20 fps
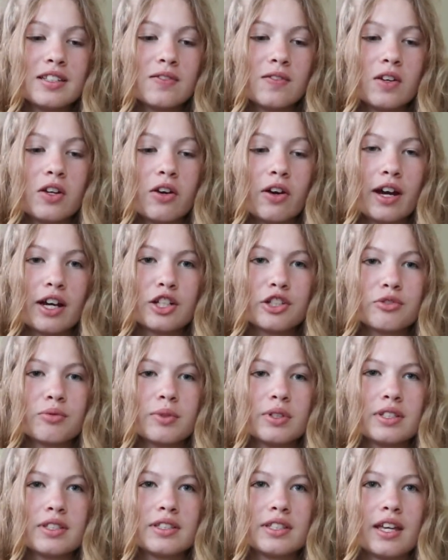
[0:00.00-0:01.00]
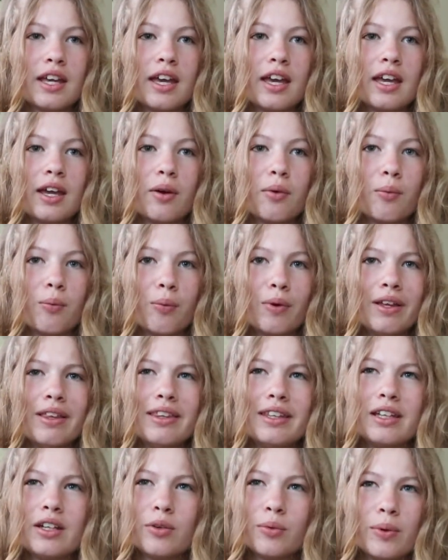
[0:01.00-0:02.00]
video, I just want to say
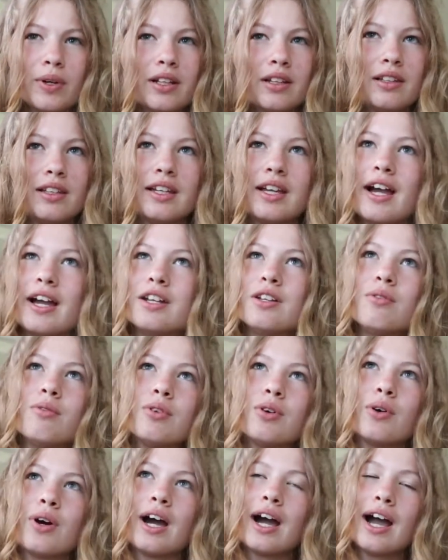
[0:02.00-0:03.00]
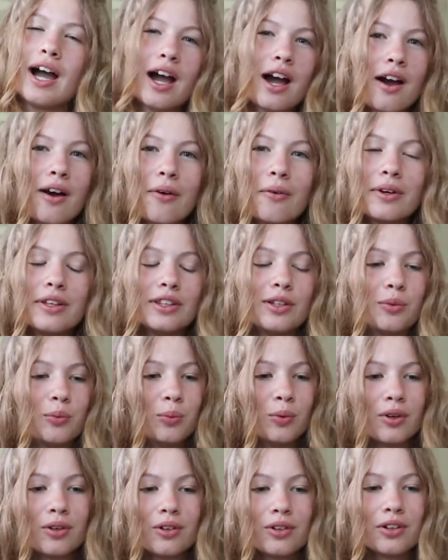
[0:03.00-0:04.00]
really quickly, I don't know how in the
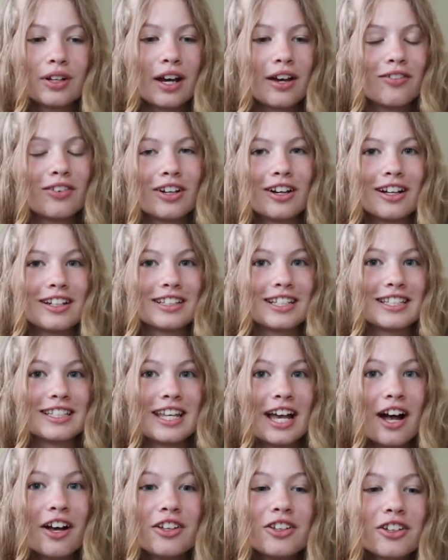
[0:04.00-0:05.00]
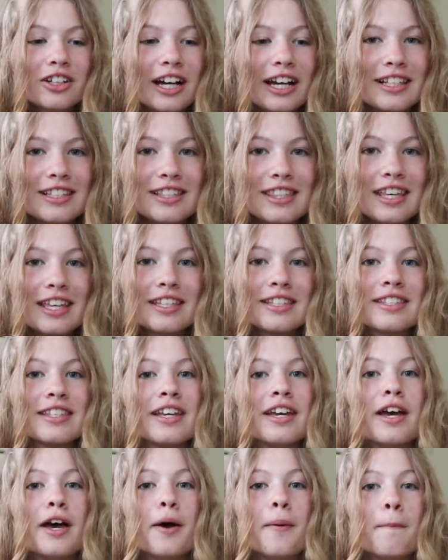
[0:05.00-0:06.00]
world I forgot to tell you guys this,
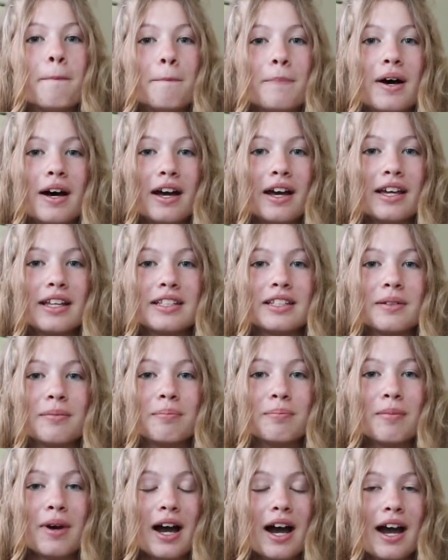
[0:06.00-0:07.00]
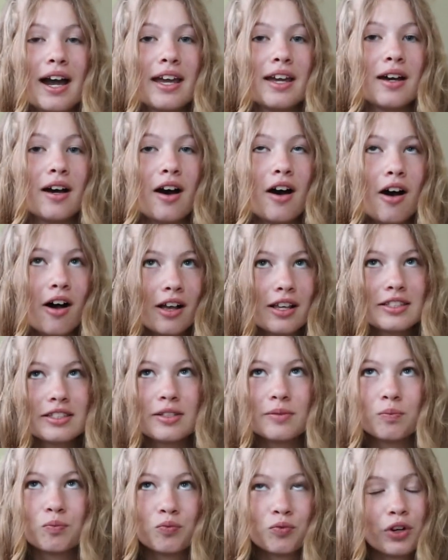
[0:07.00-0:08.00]
but my
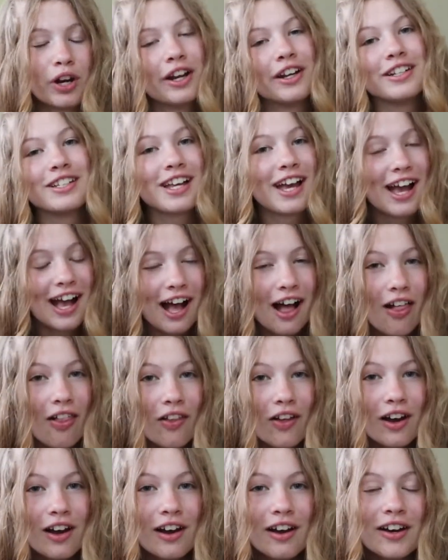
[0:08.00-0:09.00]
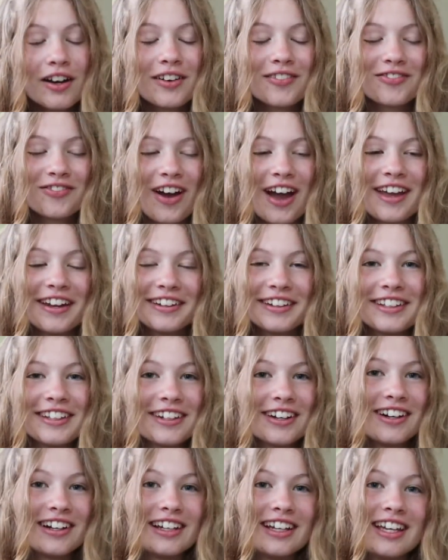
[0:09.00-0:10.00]
awesome friend Ella finally
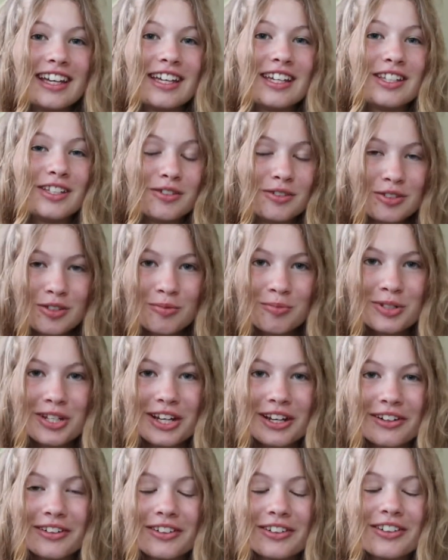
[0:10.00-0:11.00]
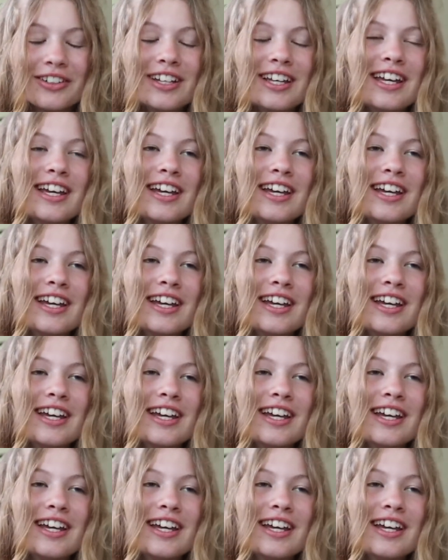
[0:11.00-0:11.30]
got a YouTube channel